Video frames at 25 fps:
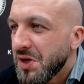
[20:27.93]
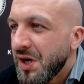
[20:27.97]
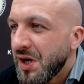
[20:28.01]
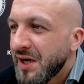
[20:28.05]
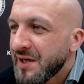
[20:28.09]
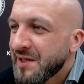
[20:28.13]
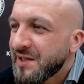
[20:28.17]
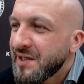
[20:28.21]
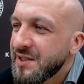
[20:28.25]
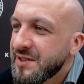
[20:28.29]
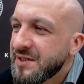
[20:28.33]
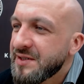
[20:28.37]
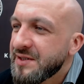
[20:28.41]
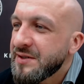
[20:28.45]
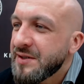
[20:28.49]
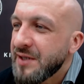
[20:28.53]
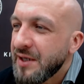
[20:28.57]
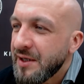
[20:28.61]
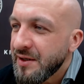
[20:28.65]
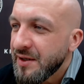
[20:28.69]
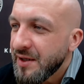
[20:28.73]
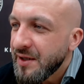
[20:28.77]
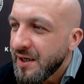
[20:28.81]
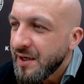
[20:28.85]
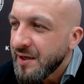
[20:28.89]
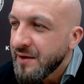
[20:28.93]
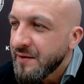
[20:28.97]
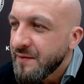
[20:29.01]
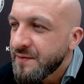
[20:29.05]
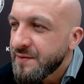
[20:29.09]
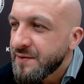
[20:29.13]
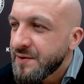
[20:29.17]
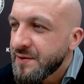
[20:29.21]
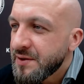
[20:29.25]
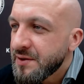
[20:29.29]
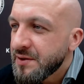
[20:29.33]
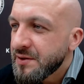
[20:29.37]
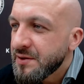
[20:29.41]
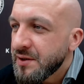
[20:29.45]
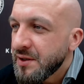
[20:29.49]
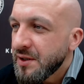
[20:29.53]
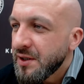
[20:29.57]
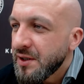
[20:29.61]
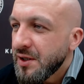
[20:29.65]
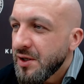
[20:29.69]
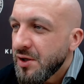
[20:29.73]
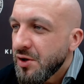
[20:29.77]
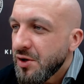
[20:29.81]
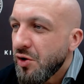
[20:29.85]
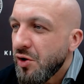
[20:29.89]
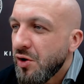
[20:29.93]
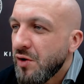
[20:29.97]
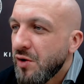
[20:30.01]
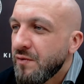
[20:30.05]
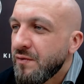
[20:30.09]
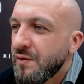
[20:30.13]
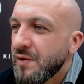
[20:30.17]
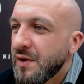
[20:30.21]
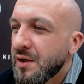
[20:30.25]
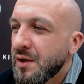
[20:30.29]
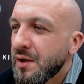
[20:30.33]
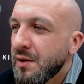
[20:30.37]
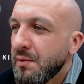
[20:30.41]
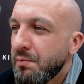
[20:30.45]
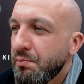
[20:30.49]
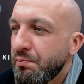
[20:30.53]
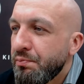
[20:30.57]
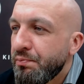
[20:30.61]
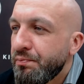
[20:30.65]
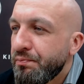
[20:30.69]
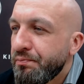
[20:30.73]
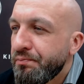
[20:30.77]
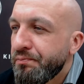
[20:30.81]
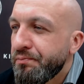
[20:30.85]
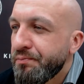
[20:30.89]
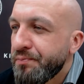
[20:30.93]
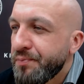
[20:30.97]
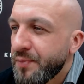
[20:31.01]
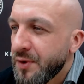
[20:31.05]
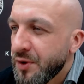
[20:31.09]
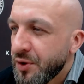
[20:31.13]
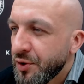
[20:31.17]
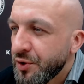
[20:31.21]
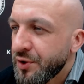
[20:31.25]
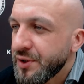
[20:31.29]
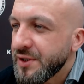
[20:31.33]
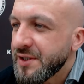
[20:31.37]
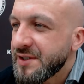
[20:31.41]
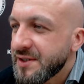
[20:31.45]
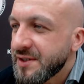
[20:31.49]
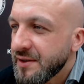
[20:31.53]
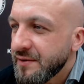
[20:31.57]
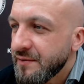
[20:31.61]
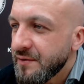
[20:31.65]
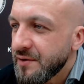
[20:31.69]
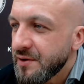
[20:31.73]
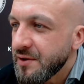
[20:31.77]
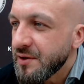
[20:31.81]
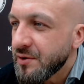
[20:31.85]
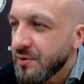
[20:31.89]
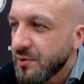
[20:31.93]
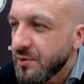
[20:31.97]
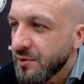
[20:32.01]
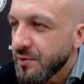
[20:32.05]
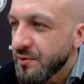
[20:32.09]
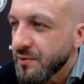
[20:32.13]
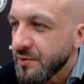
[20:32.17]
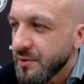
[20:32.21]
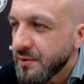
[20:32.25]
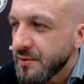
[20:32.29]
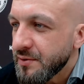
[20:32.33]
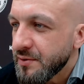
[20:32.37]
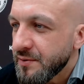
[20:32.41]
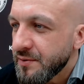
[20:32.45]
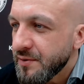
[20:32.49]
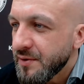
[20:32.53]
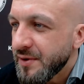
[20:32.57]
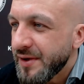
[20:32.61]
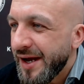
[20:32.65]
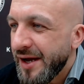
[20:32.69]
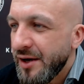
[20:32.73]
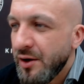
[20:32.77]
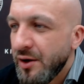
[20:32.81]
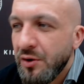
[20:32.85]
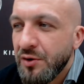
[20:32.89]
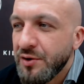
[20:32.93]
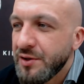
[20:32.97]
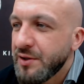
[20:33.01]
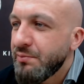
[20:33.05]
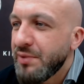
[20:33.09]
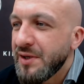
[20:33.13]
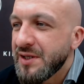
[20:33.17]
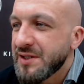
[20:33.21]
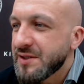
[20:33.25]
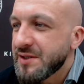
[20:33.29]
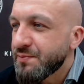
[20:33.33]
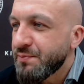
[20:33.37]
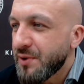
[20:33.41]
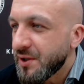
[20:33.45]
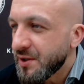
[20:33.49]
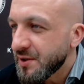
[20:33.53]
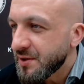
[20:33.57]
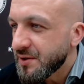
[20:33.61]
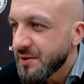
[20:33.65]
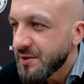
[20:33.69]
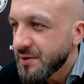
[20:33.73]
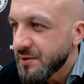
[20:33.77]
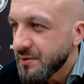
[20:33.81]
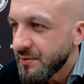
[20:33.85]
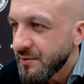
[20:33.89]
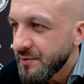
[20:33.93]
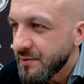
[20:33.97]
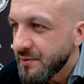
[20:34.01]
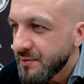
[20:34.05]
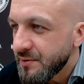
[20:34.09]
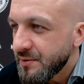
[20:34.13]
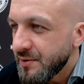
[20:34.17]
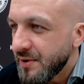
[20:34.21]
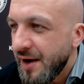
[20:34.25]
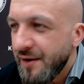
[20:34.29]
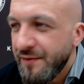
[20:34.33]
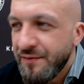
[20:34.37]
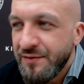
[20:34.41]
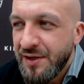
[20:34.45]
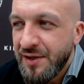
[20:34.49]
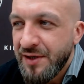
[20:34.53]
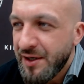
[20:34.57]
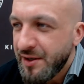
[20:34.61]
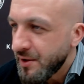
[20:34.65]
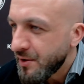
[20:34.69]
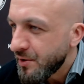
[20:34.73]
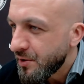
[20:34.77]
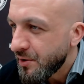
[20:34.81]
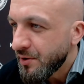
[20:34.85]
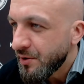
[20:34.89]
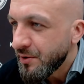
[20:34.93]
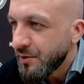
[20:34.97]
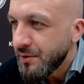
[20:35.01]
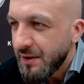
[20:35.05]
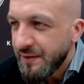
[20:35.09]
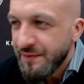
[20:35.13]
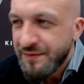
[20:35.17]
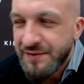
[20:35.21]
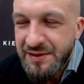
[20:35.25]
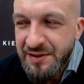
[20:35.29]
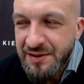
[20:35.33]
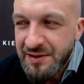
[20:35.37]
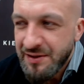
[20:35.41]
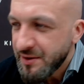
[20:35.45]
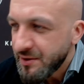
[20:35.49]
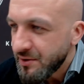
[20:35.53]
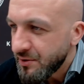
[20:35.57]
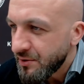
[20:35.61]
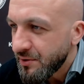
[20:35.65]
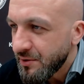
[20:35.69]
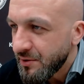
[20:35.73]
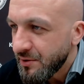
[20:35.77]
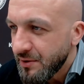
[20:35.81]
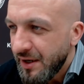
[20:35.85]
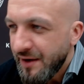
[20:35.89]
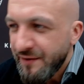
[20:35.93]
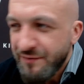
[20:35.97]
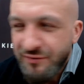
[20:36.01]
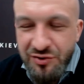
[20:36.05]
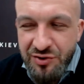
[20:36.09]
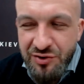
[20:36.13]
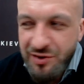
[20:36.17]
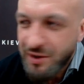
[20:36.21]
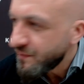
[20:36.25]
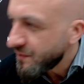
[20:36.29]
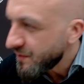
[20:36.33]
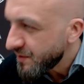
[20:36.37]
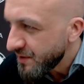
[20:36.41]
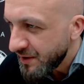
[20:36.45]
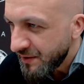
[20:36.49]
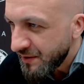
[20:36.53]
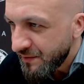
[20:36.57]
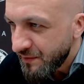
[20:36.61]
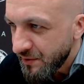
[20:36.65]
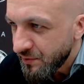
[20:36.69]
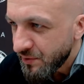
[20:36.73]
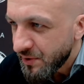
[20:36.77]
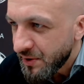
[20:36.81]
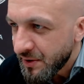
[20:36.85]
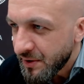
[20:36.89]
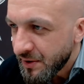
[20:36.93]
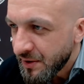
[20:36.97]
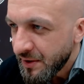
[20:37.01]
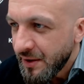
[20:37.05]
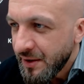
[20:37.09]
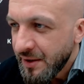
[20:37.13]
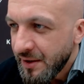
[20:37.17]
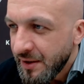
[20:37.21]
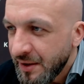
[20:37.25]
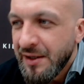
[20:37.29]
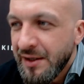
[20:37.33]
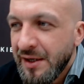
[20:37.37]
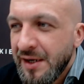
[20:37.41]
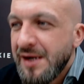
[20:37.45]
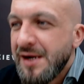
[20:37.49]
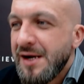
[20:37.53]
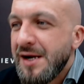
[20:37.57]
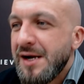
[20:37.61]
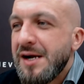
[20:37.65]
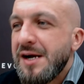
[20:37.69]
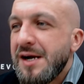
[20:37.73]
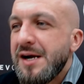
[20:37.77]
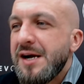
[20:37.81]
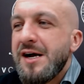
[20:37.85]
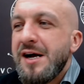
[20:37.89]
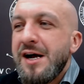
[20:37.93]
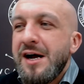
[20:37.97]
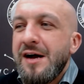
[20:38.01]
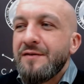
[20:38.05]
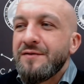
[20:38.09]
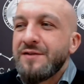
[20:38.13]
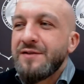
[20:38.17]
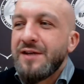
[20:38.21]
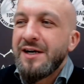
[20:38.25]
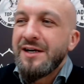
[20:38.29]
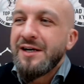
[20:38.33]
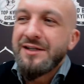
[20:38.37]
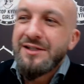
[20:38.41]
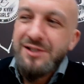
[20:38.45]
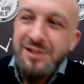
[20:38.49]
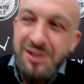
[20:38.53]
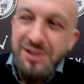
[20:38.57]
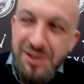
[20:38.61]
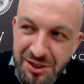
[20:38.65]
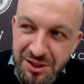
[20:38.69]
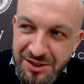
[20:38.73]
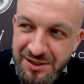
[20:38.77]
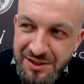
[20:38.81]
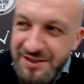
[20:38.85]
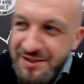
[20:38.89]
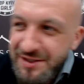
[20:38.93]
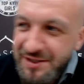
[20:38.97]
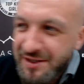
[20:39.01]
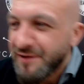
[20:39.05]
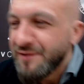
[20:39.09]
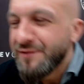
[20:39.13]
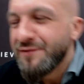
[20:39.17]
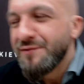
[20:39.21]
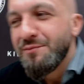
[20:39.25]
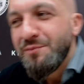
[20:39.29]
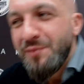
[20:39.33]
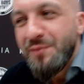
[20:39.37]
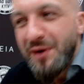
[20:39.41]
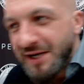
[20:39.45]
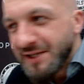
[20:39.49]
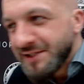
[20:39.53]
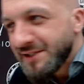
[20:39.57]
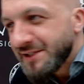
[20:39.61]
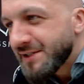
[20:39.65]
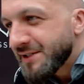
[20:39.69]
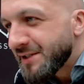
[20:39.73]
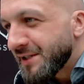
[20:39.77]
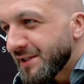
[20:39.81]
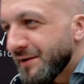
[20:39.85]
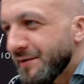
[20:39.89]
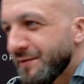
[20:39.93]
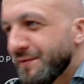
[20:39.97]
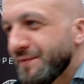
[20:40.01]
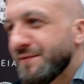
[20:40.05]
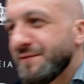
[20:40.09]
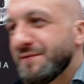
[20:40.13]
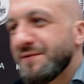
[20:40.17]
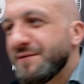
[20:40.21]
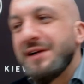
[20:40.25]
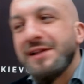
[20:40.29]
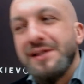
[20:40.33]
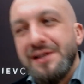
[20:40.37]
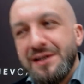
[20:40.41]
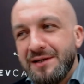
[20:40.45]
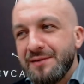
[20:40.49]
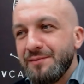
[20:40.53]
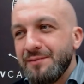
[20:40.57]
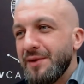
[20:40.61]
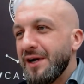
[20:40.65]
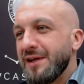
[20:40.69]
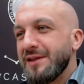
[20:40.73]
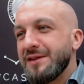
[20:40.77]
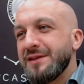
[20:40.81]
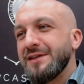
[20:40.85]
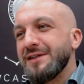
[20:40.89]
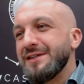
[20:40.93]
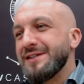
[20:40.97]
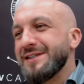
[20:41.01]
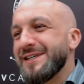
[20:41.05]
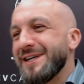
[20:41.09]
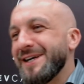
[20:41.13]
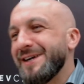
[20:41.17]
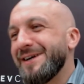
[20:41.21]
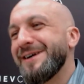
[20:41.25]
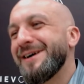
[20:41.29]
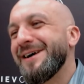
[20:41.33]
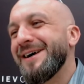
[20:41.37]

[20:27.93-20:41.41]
at least 10 lives of a 37-year-old, and all the best parts too. I've done it all. I've seen it all. I've traveled everywhere. I've done good stuff, bad stuff, a lot of bad things.